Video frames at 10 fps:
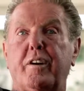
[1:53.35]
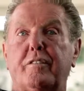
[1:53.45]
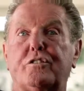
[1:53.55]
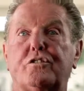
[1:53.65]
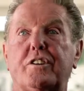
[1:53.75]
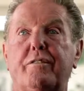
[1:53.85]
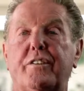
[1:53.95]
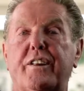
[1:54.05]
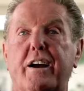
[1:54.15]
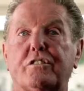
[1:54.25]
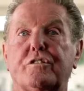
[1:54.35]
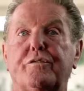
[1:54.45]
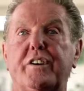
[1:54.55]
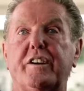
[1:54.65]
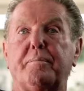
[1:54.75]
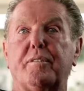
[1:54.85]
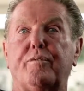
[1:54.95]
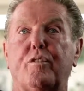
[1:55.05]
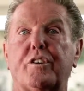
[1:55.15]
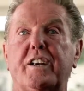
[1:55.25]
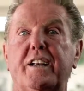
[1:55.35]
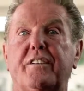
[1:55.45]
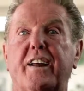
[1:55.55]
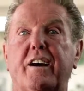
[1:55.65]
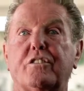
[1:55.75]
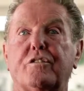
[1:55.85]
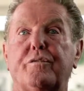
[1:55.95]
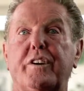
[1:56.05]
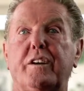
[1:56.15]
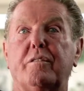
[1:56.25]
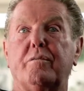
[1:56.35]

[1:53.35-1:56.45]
7,000 feet up to 14,000 feet.